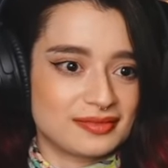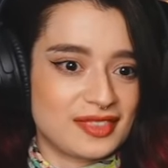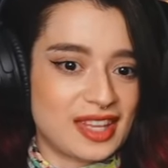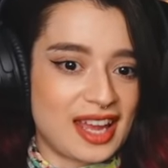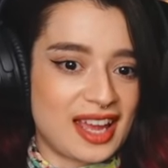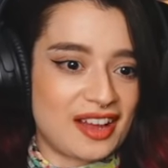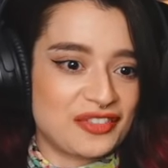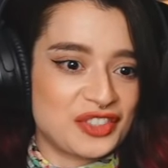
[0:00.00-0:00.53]

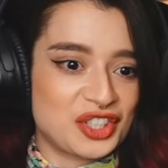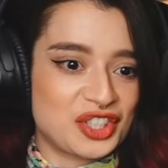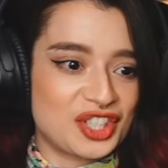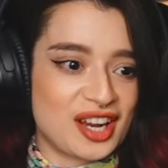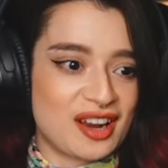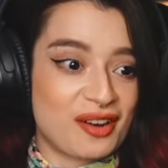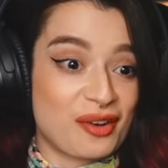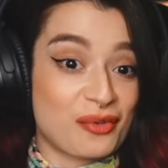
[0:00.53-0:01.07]
They have to
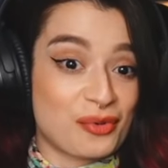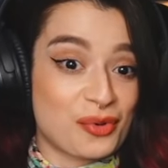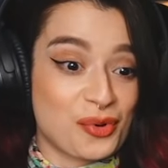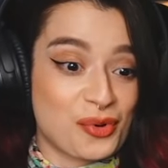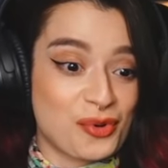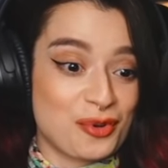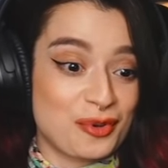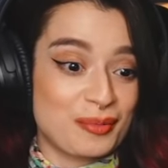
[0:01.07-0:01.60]
share a
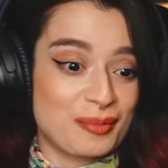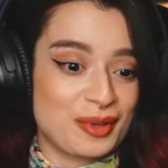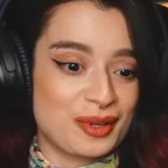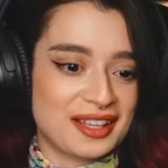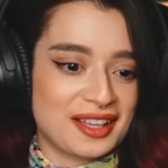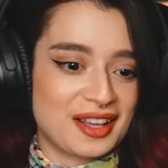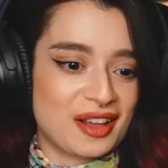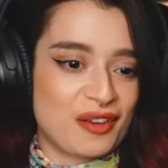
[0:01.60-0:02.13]
room.
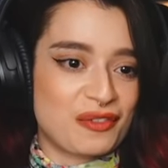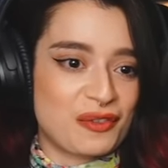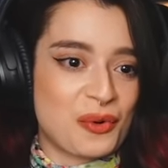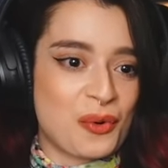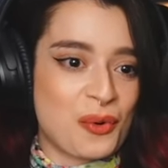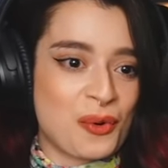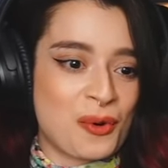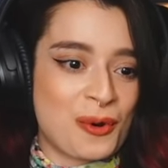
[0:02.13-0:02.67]
Of
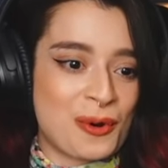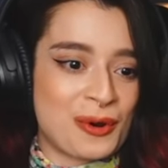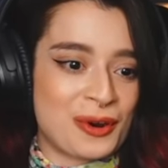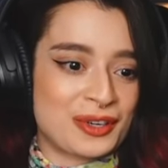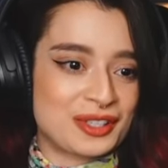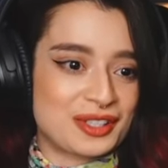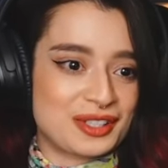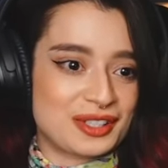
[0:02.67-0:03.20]

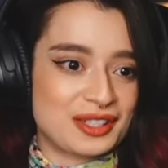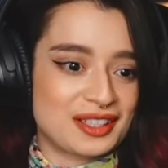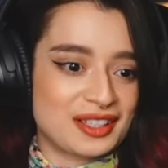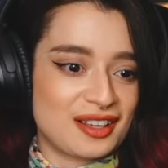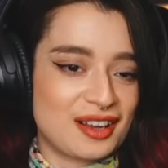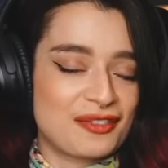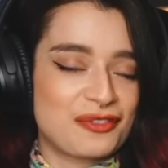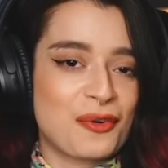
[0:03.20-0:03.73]
course.
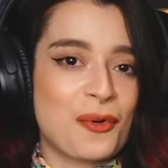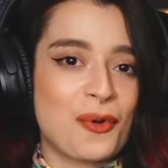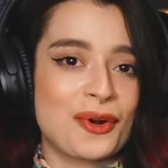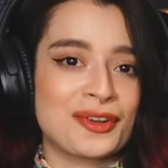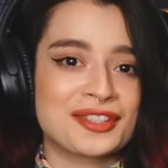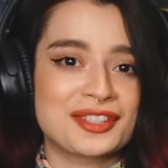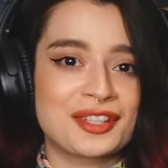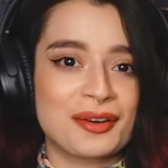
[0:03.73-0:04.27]
Of
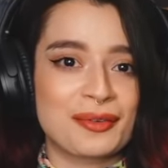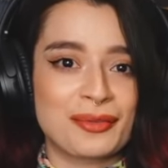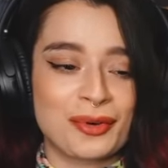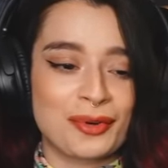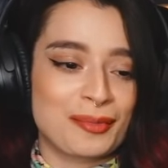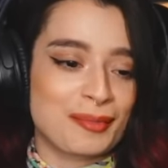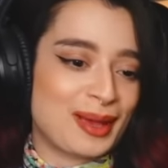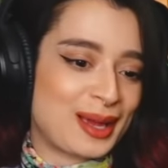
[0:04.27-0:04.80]
course they're
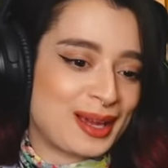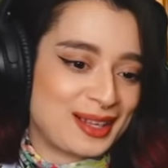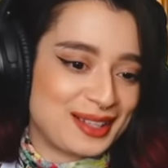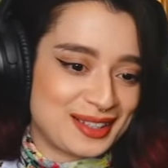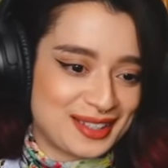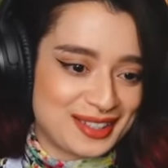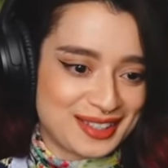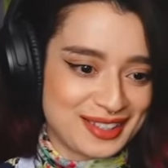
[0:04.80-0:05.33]

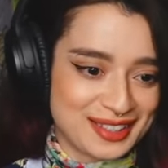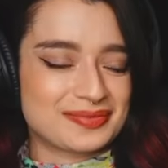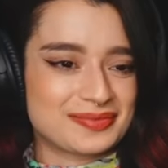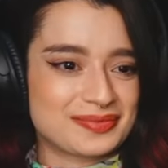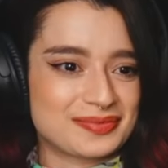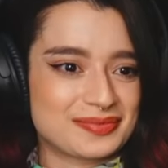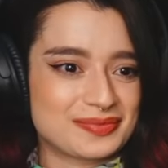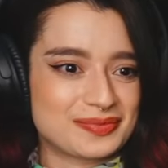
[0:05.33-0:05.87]
roommates.
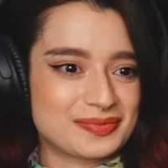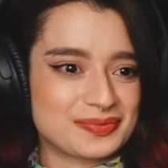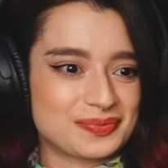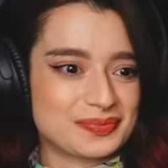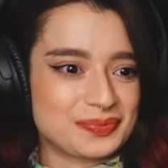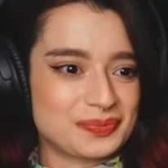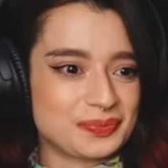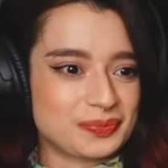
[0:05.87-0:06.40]
We
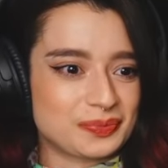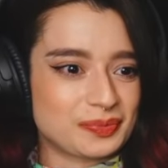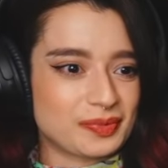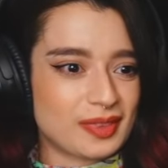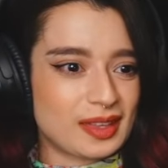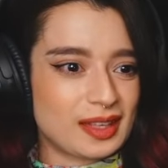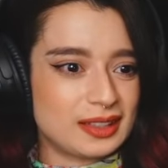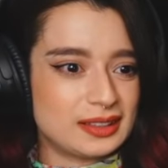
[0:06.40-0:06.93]
got a
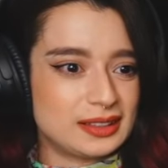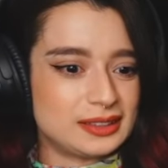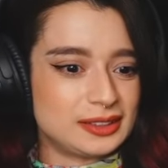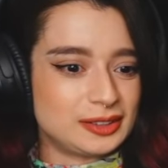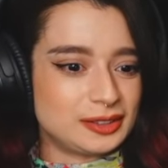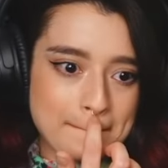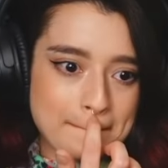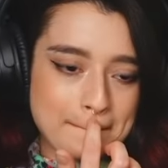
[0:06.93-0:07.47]
letter.
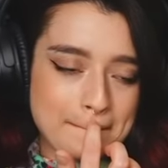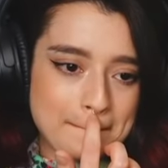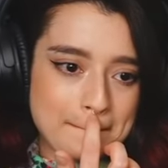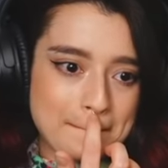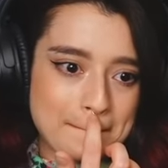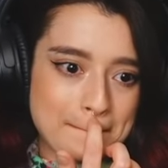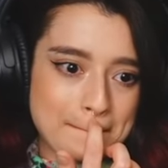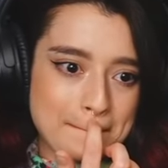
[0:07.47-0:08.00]
Sticky.